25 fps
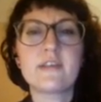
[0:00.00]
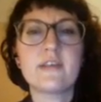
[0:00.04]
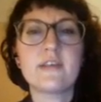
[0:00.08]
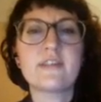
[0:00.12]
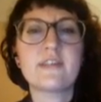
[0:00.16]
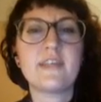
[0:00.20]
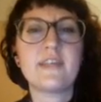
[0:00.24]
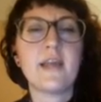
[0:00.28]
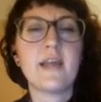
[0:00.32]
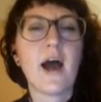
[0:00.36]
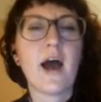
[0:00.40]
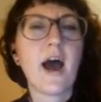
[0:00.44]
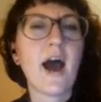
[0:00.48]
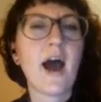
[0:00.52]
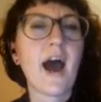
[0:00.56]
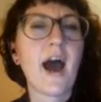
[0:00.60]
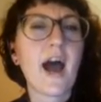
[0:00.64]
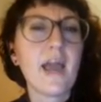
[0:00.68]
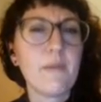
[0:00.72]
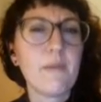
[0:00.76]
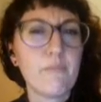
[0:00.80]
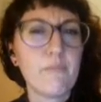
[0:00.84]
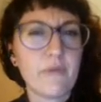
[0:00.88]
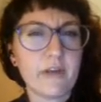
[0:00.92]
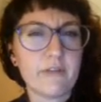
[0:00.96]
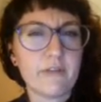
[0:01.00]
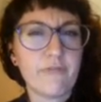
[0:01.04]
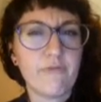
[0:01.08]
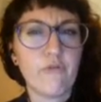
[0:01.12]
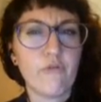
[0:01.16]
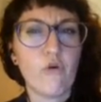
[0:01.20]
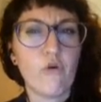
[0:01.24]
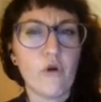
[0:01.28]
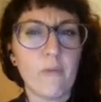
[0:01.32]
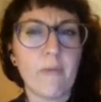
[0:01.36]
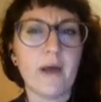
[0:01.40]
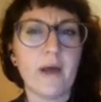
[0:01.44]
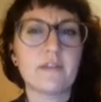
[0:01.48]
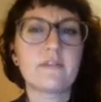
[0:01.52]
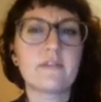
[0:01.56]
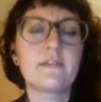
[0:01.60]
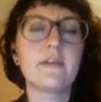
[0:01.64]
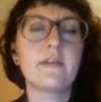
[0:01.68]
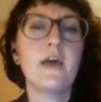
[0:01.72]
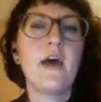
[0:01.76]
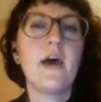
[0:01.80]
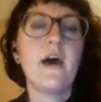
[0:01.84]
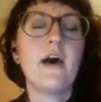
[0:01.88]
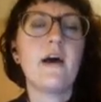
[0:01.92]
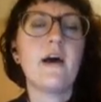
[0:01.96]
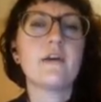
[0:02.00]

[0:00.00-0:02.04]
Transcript: in a hybrid format.